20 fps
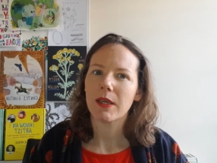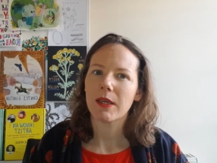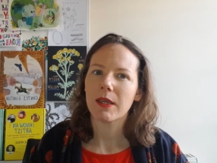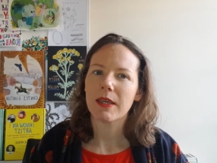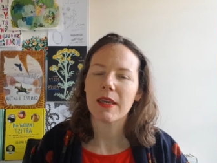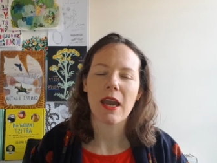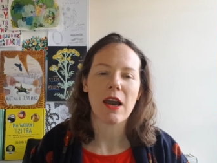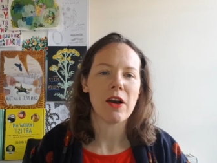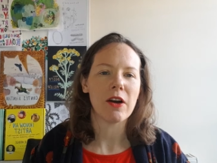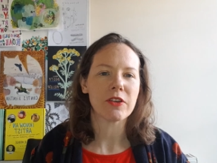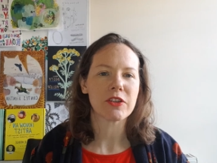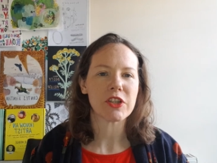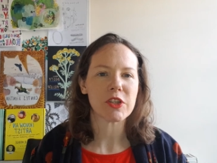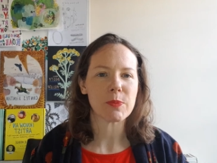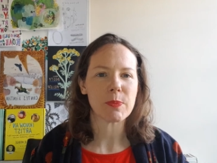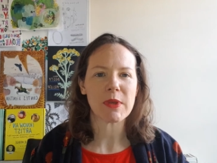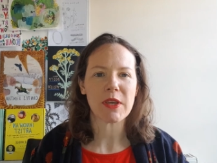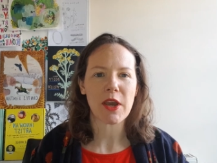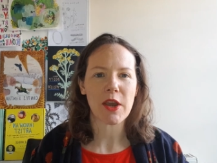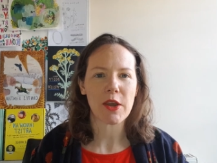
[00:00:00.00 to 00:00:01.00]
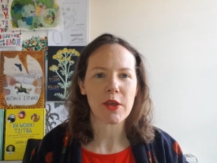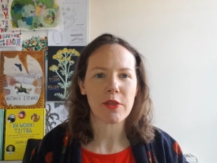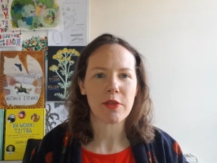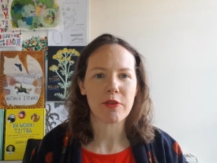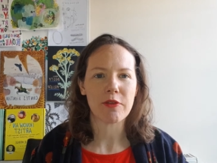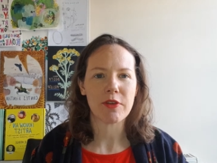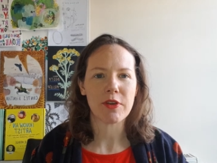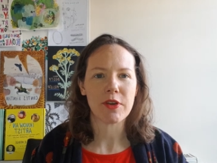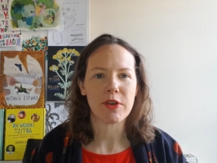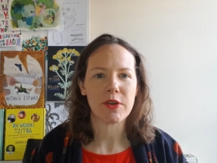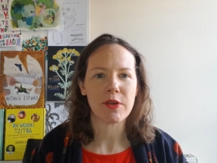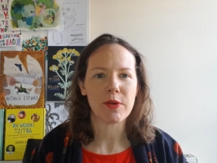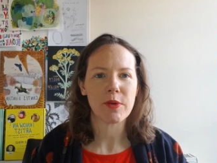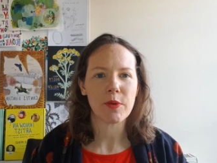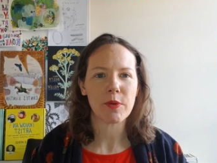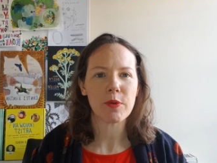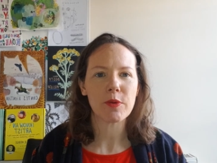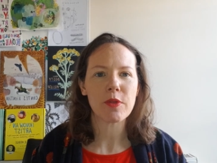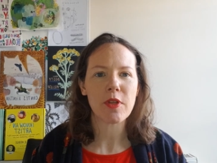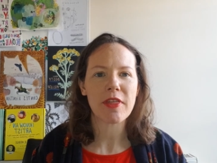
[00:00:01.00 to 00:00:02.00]
yeah, I'll just be going through
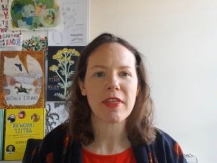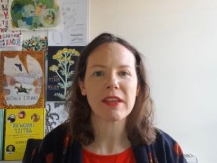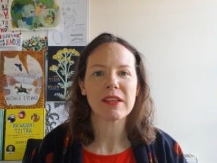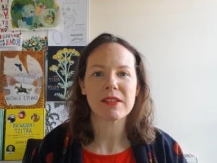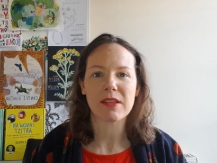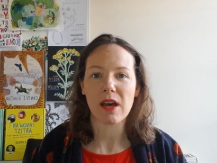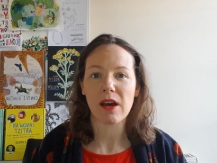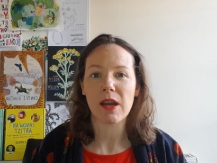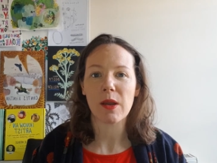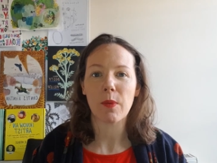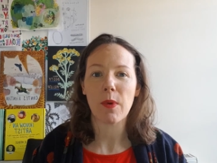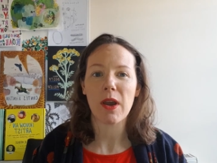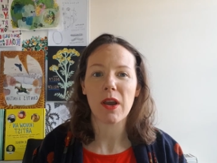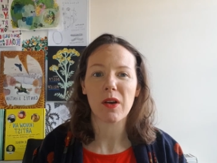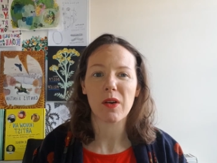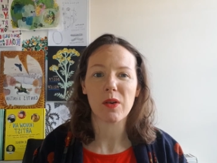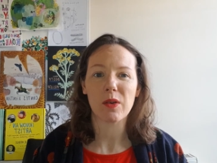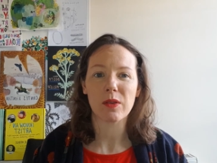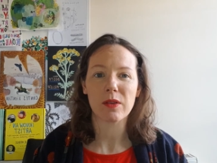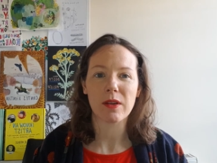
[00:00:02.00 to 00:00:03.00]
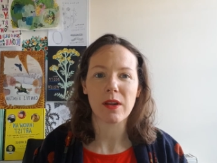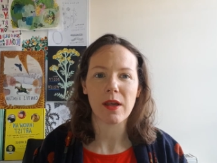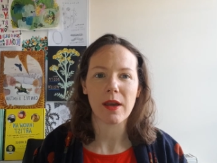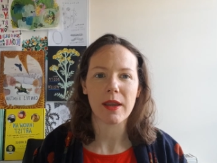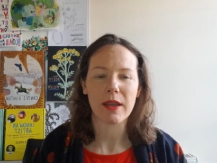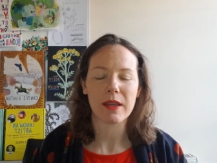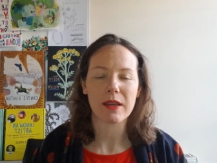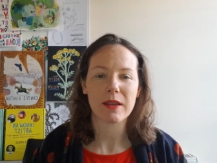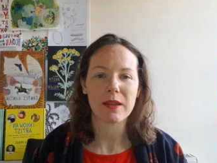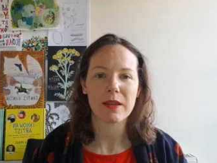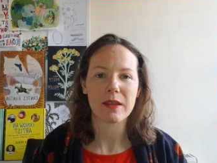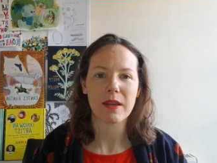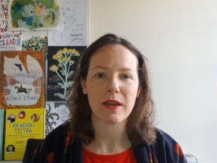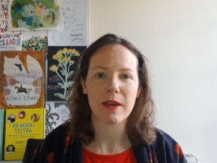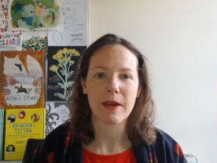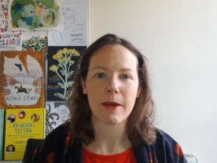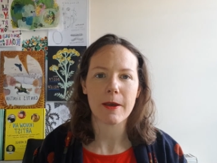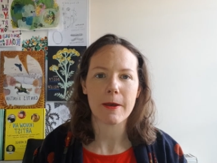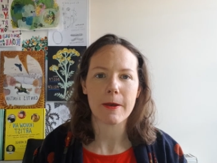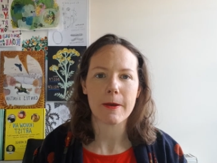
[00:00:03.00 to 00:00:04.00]
all the things that I work on, like
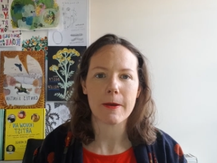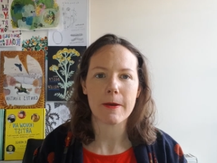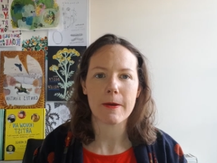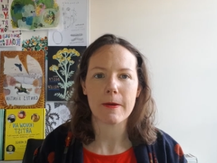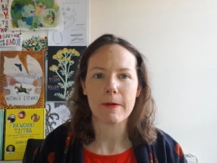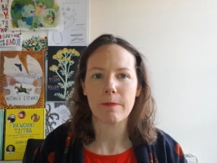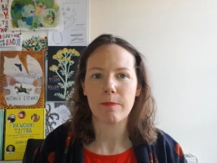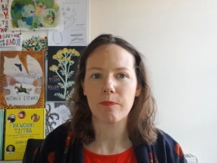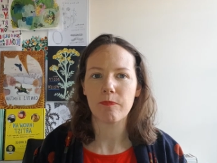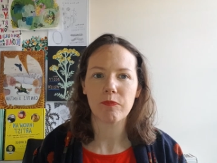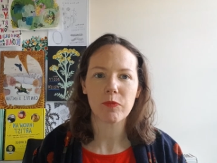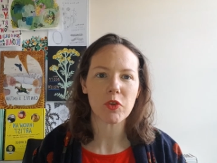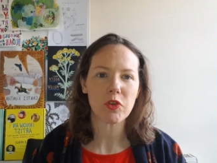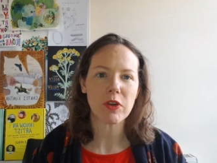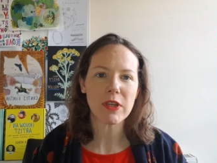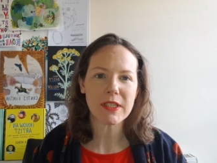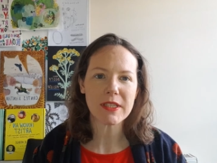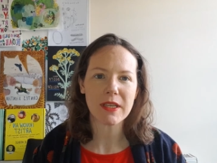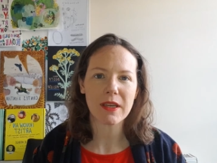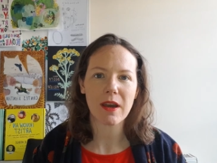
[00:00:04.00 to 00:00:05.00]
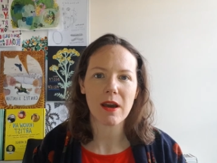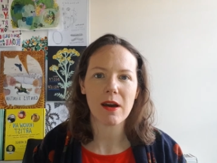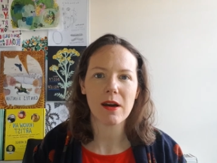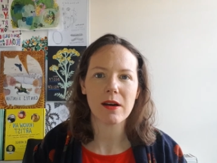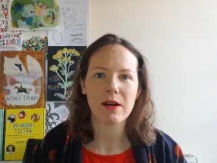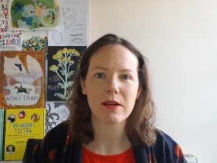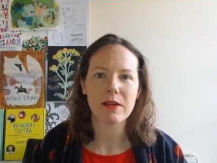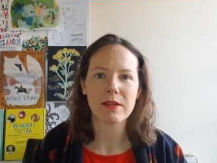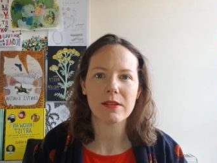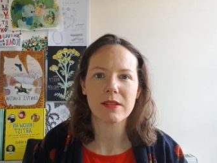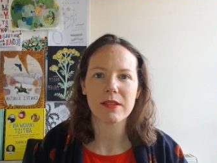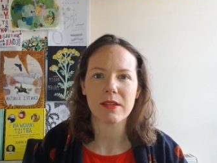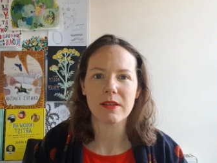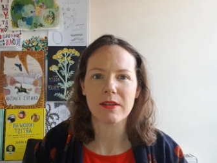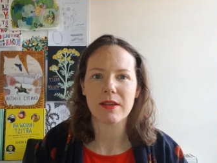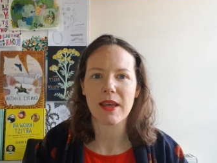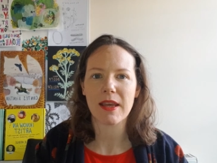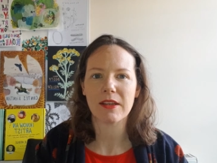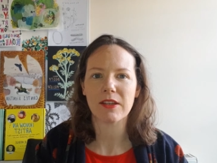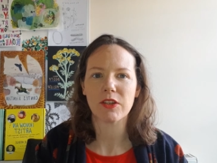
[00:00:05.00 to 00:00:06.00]
uh, greeting cards
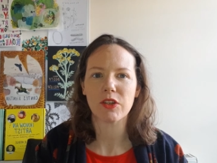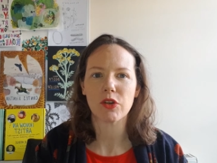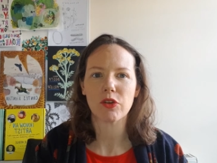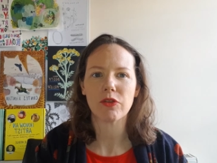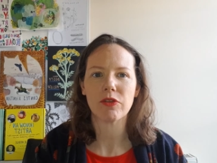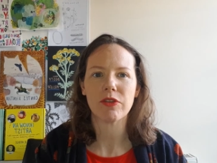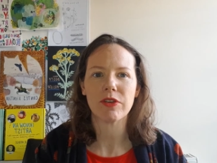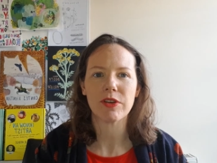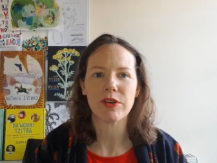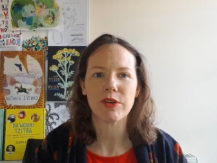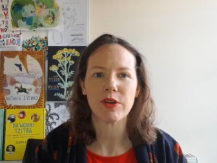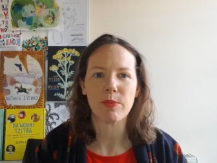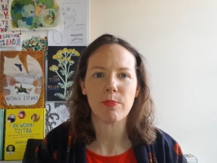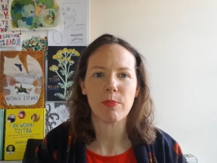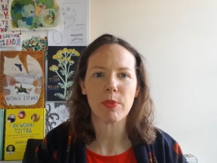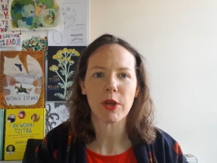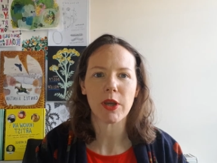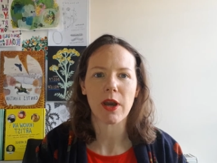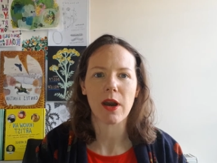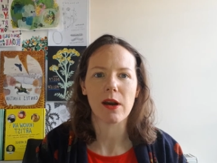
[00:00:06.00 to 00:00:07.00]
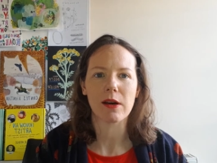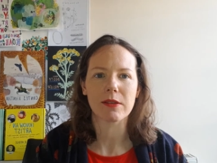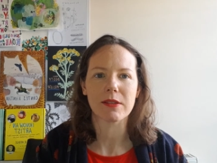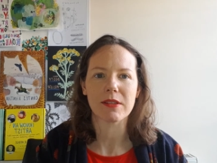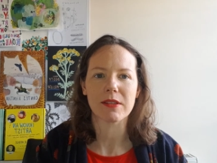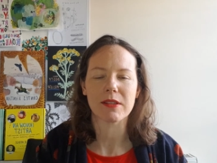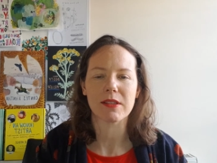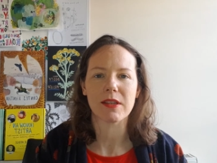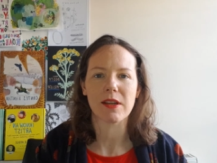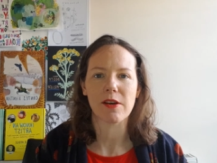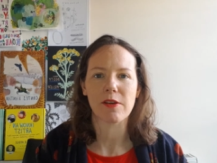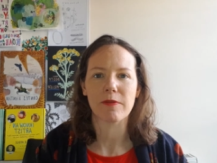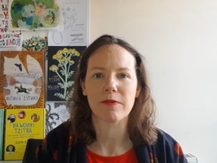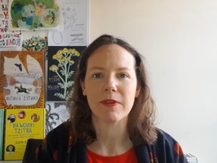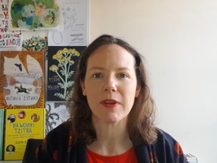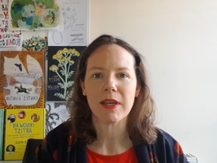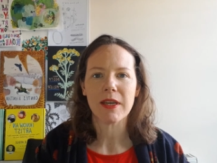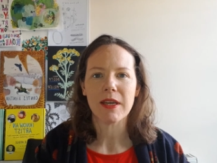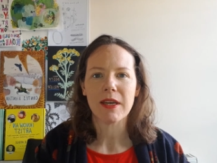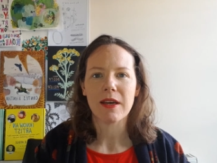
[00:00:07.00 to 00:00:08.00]
and editorial and book art and stuff.
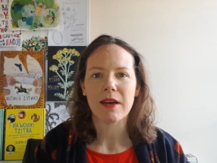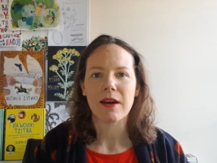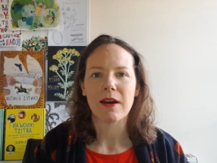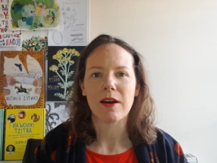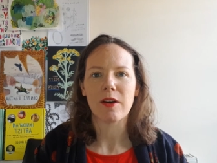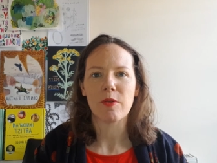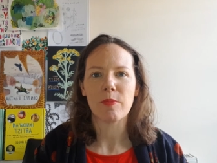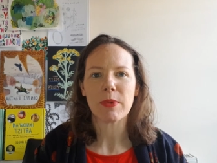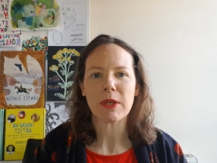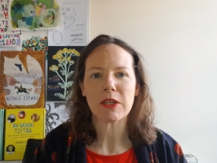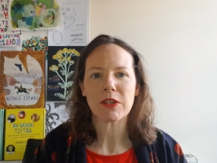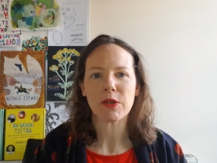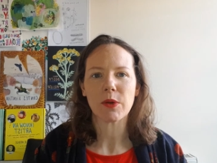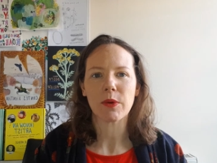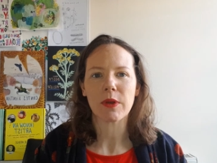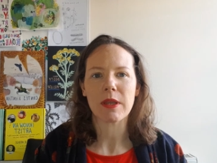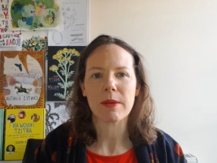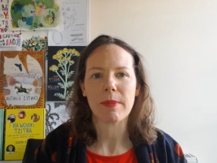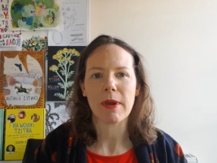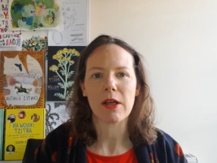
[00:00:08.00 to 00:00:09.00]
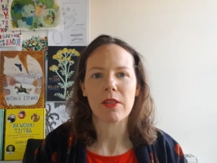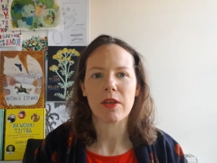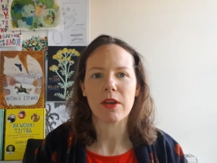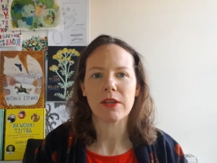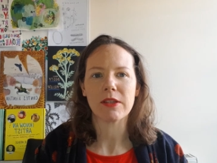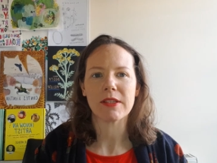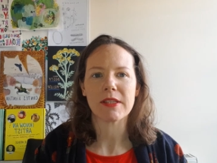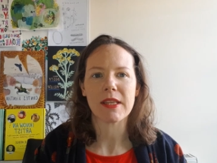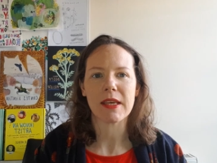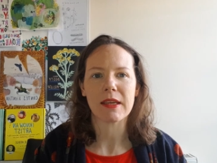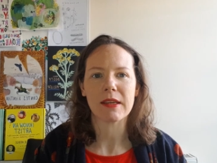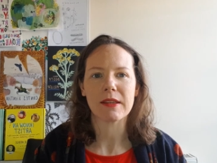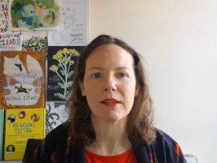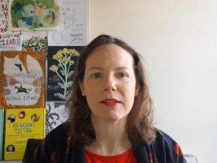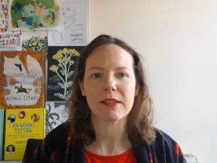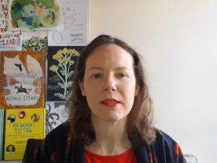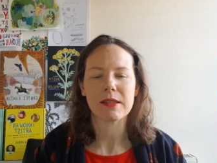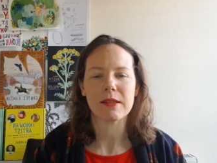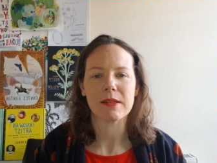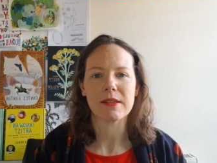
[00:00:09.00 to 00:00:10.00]
I'll be talking about those
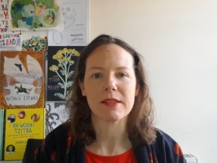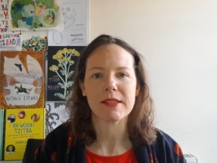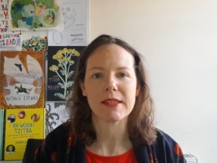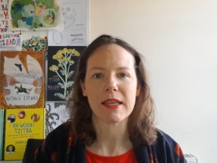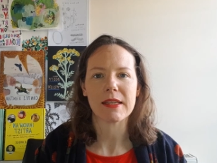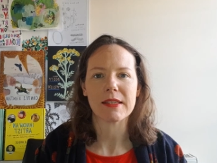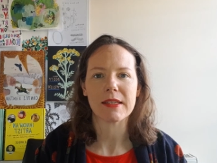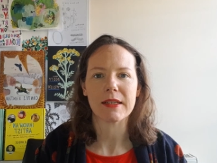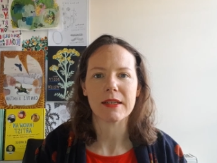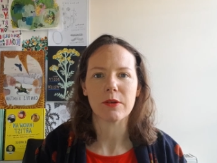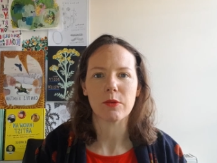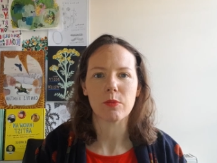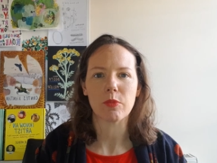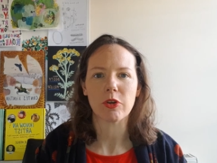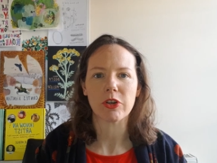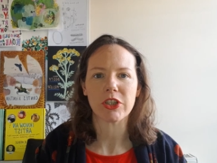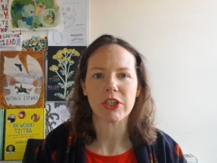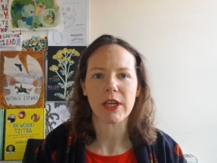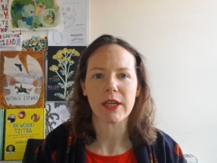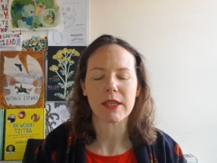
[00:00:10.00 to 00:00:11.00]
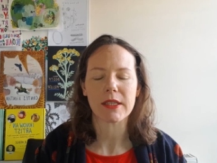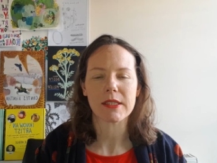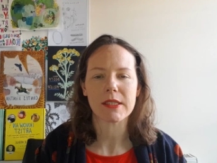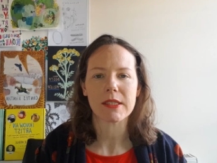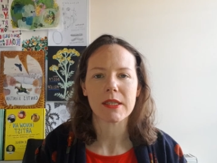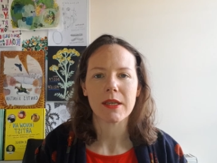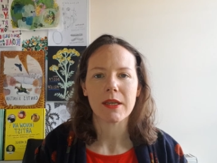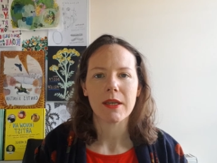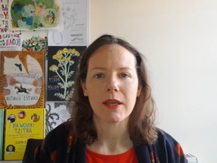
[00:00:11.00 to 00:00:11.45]
things and setting little projects.